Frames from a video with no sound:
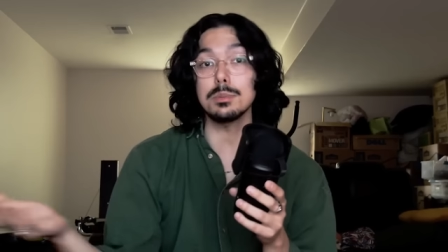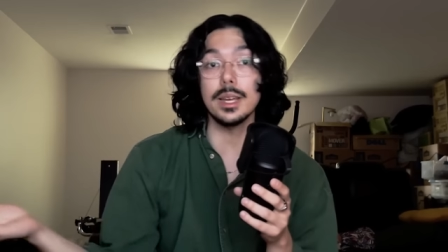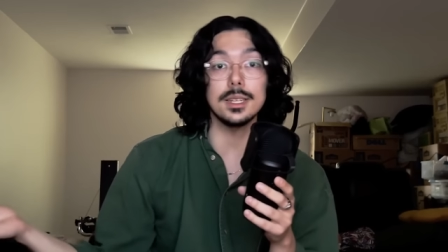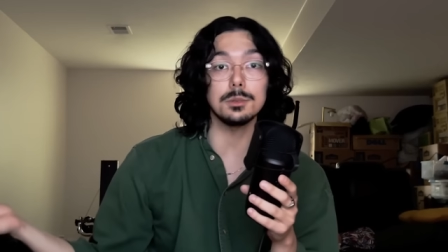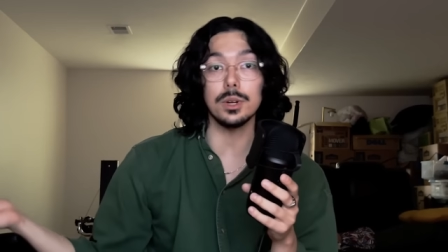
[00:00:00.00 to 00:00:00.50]

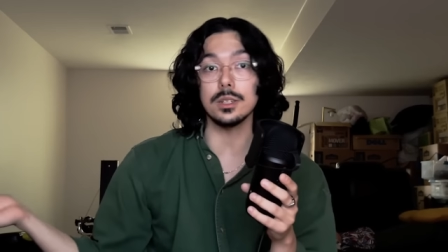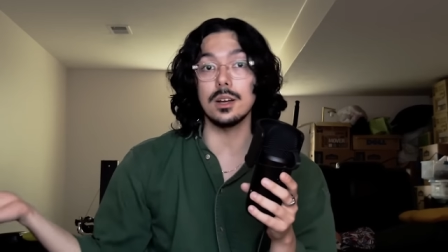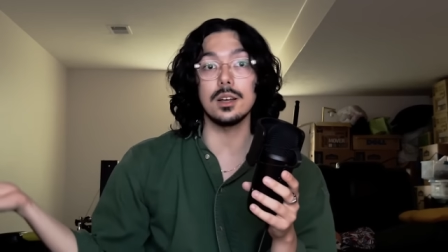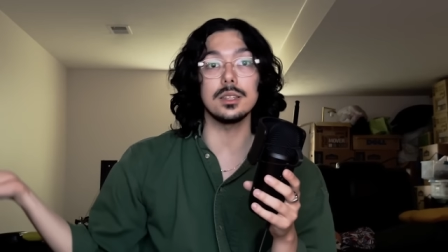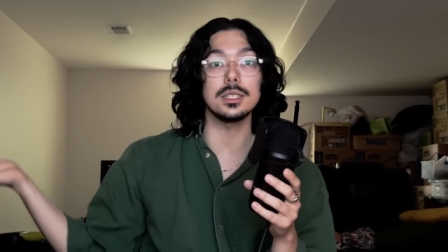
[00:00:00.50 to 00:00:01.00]
plan has worked
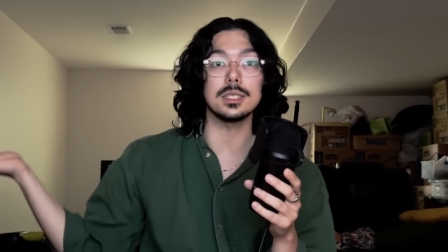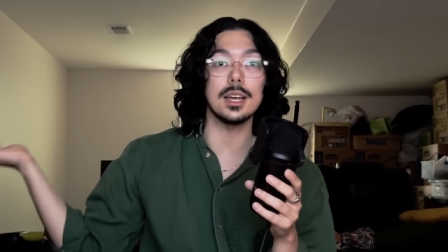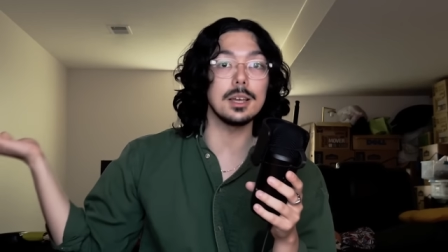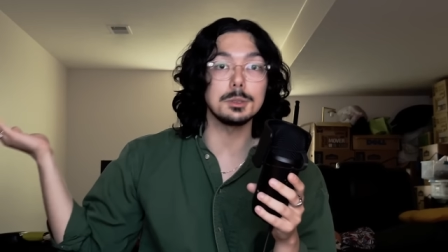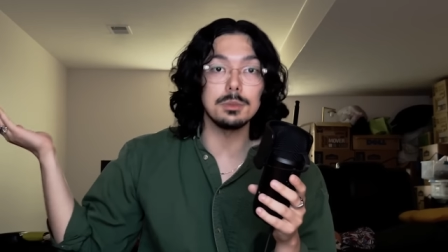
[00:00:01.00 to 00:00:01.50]
all these
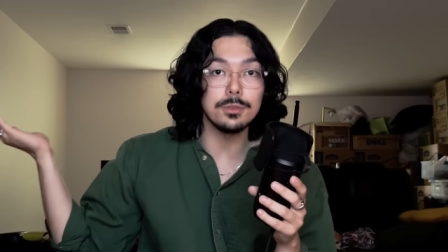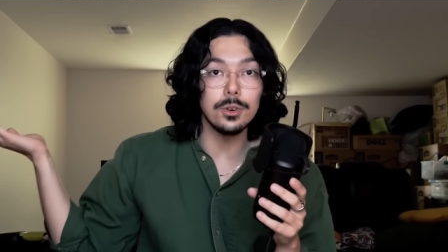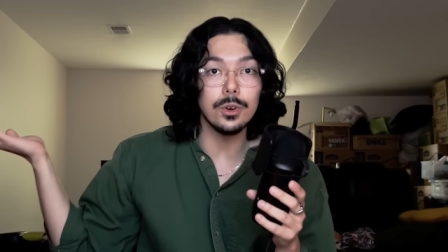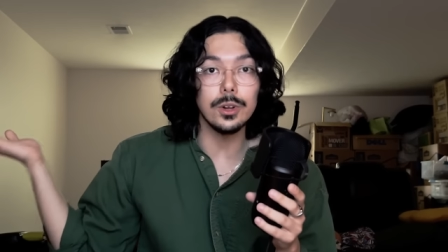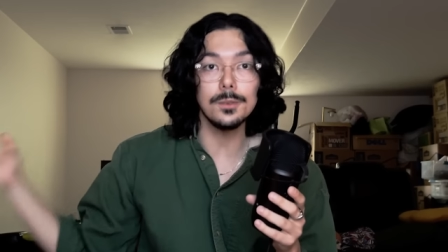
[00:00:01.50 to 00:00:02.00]
times
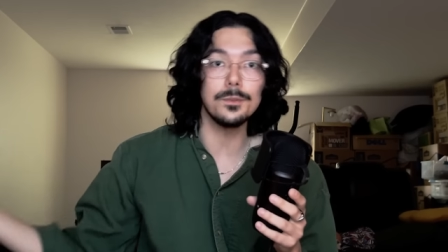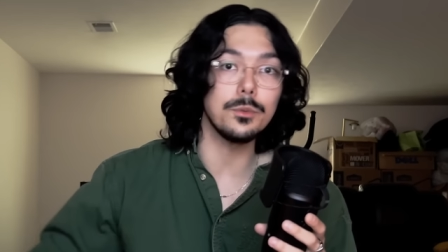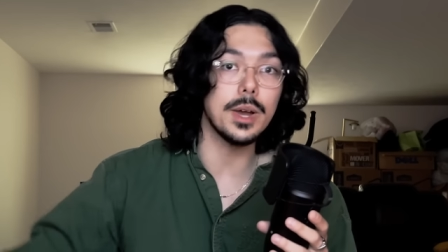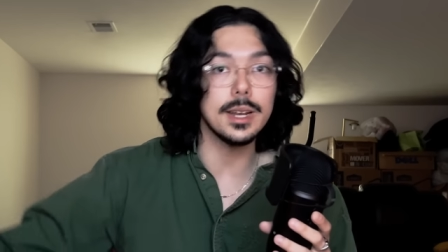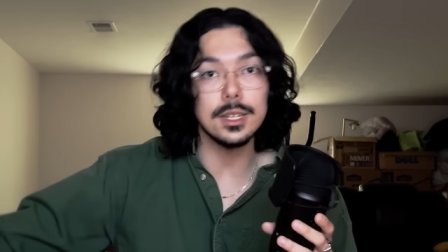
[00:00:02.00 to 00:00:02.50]
before,
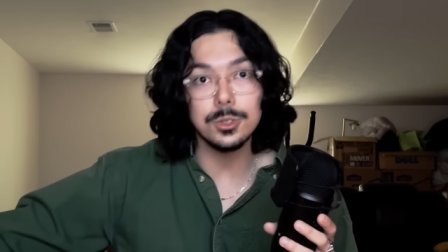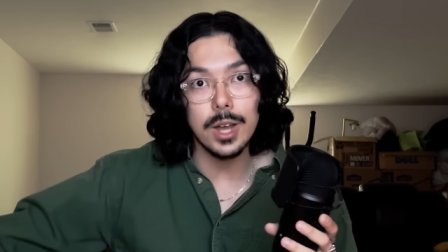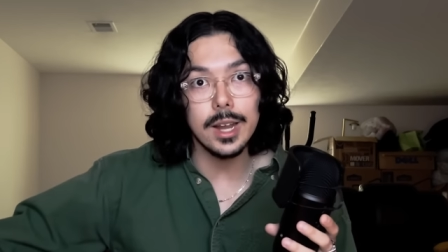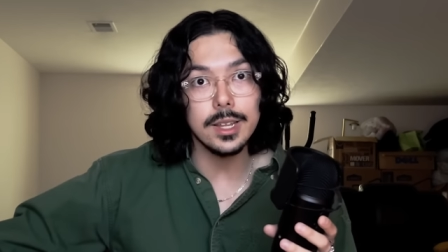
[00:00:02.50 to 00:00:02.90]
why not try it